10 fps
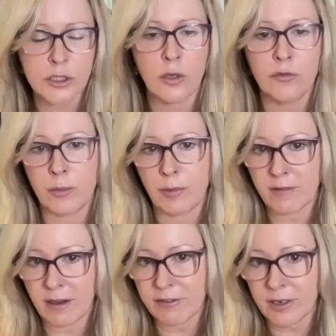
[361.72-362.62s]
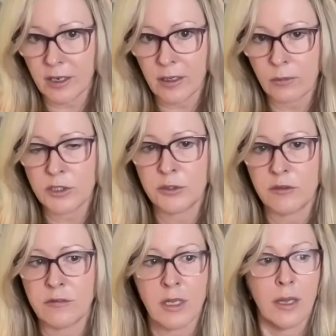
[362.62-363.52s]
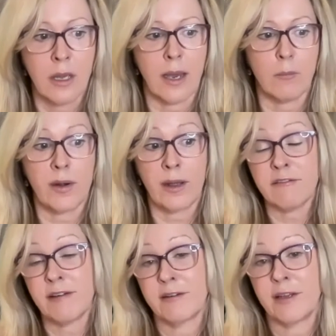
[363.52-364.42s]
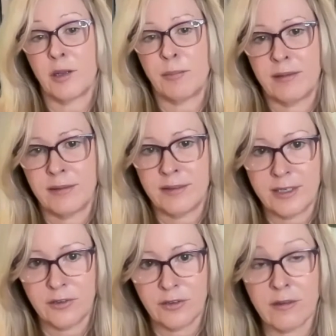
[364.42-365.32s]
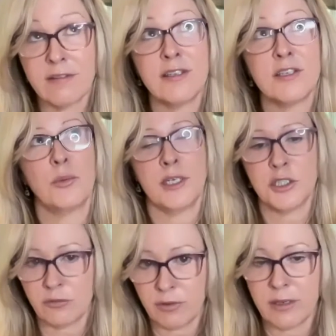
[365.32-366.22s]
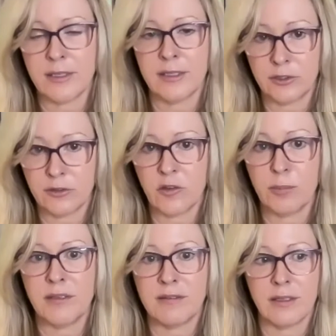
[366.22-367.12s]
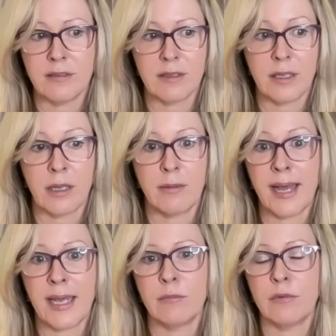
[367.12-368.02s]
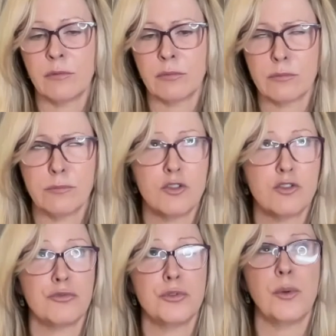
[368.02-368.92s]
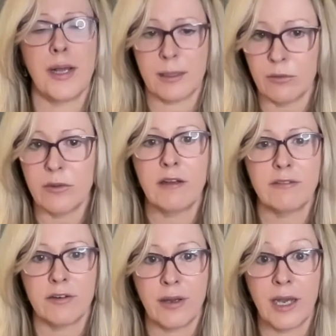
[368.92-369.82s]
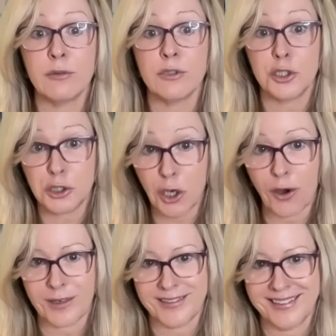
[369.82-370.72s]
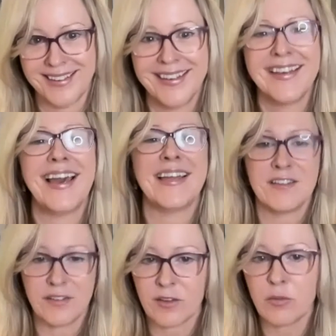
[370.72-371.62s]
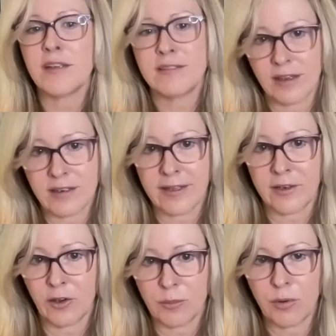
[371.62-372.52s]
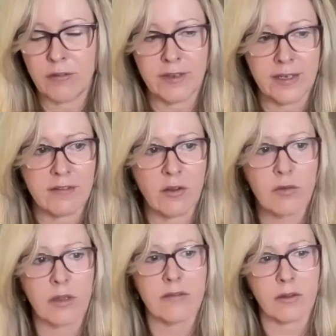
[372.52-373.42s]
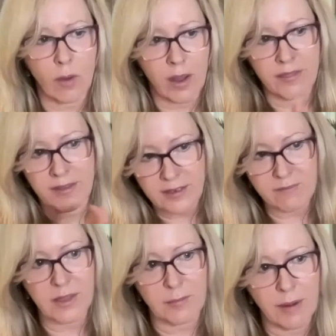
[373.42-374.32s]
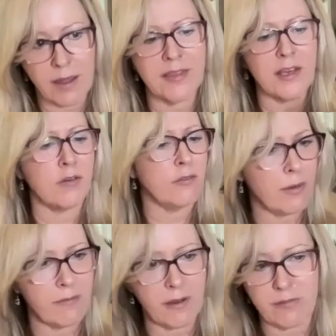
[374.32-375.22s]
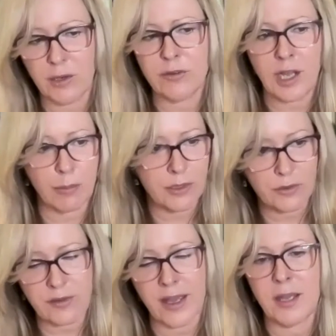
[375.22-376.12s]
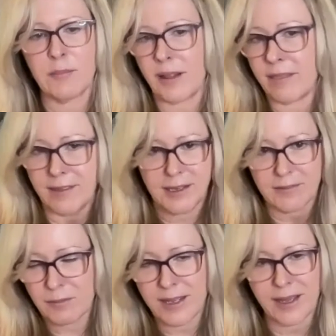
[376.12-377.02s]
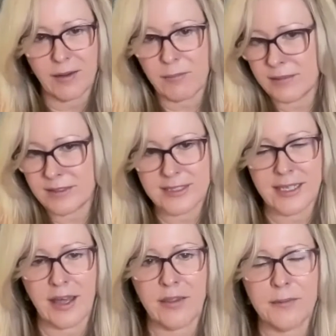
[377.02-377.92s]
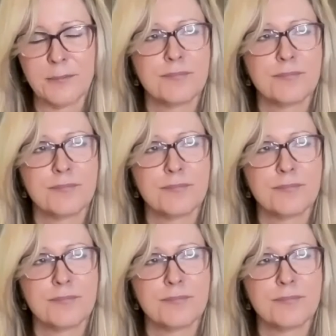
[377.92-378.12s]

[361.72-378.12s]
Over and Above Africa, which is when I found out about the endangered, the situation around endangered species. And I'm an animal, true animal lover. I was shocked. And so that's why I started that nonprofit. So, so I think of them, I think Over and Above Africa is a couple of years ahead, but I think of them now melded together.